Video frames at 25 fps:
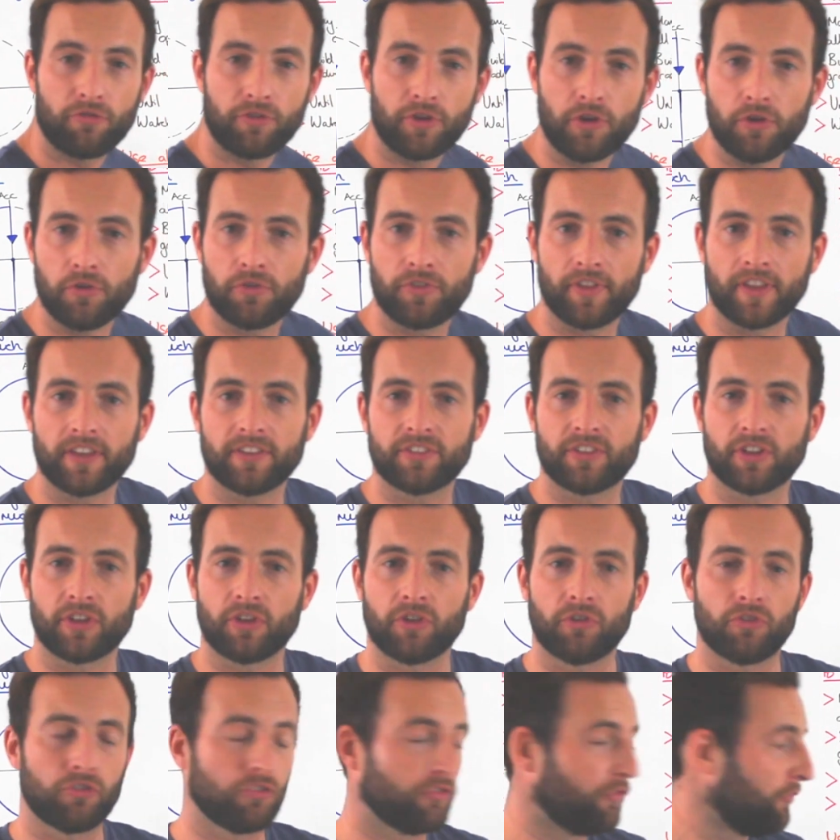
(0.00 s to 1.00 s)
few things that
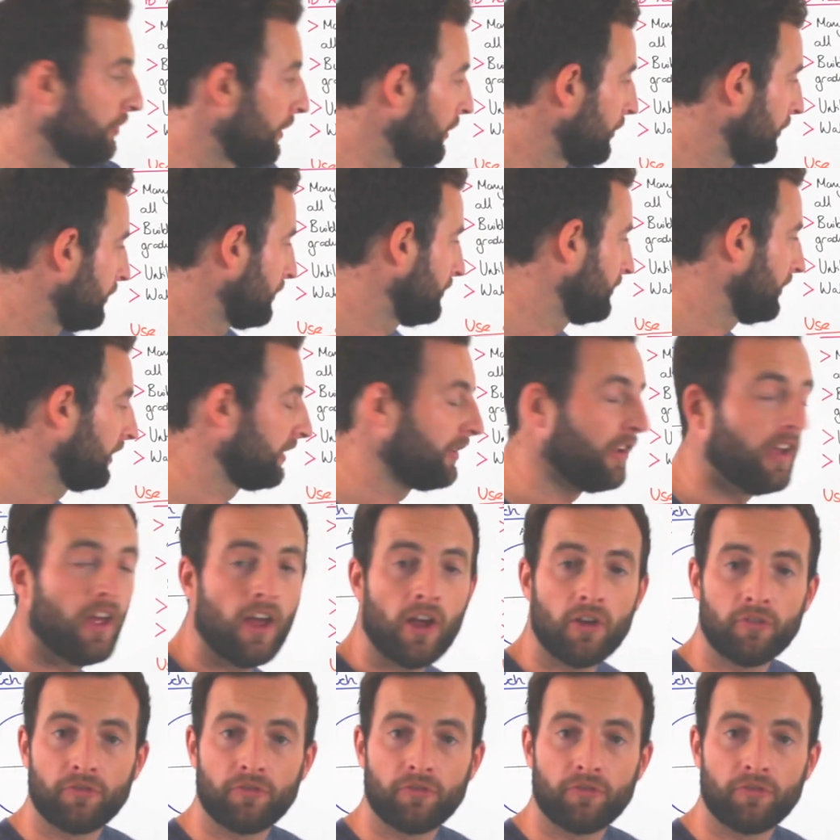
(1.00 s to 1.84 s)
you should focus on.